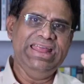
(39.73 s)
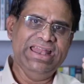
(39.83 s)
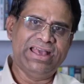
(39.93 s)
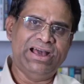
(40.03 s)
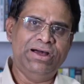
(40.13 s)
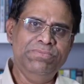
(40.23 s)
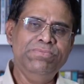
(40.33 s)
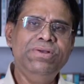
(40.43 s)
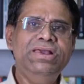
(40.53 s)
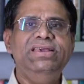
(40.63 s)

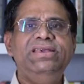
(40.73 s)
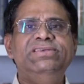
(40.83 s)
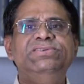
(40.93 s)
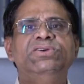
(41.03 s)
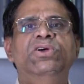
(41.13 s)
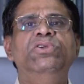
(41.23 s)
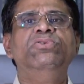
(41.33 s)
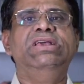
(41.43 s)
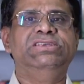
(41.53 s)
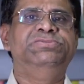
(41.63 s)
income is equal
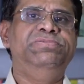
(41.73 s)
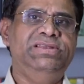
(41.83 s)
to expense.